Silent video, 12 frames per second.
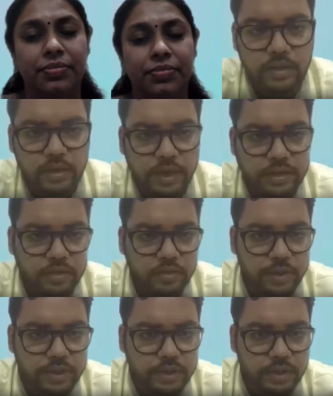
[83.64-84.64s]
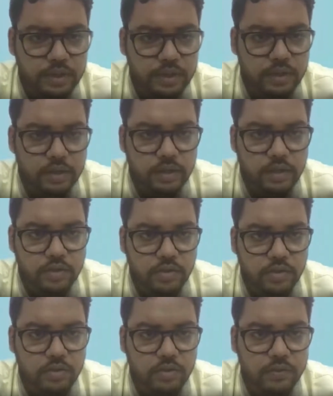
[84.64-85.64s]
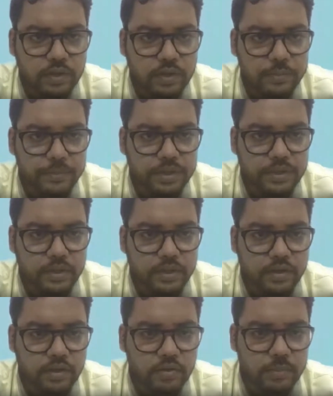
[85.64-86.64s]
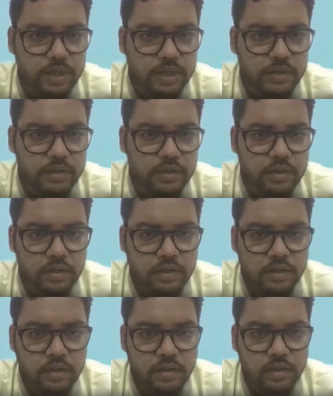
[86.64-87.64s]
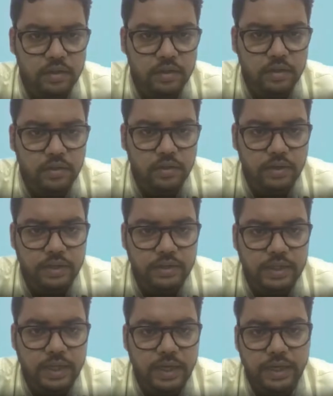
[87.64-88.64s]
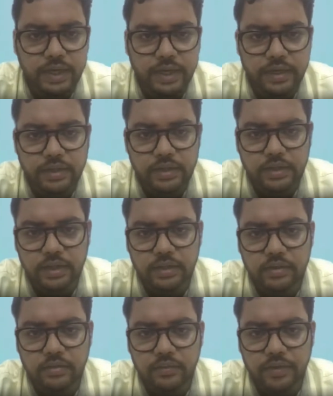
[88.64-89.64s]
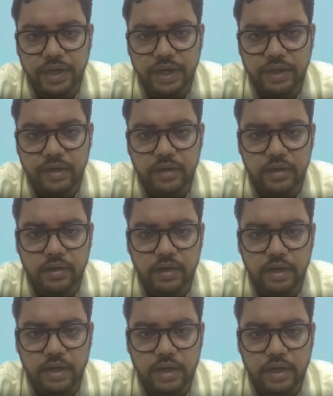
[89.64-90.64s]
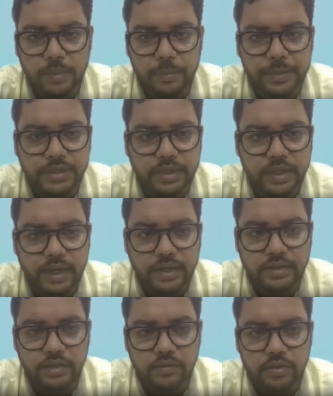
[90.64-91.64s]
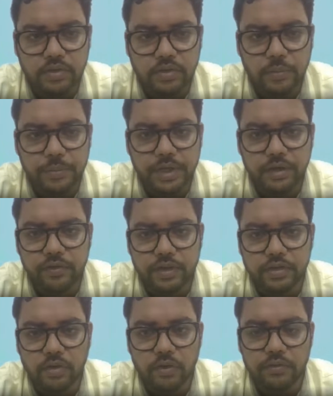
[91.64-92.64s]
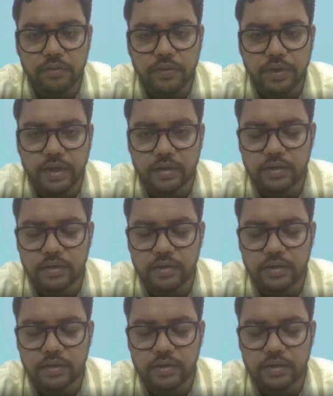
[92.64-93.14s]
Next question is also from Mr. Nitya Kumar. Is there any instance where a compulsory license was obtained for software?